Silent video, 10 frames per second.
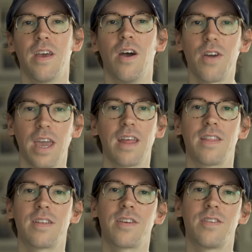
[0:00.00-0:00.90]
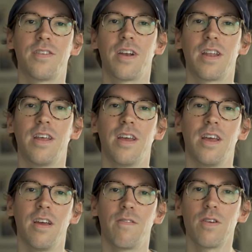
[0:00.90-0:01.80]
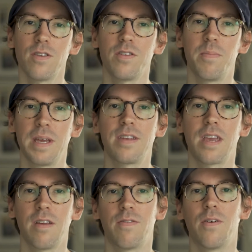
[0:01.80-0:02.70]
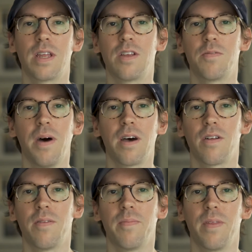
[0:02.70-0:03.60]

Okay, let's get started. First, some basic info on each model.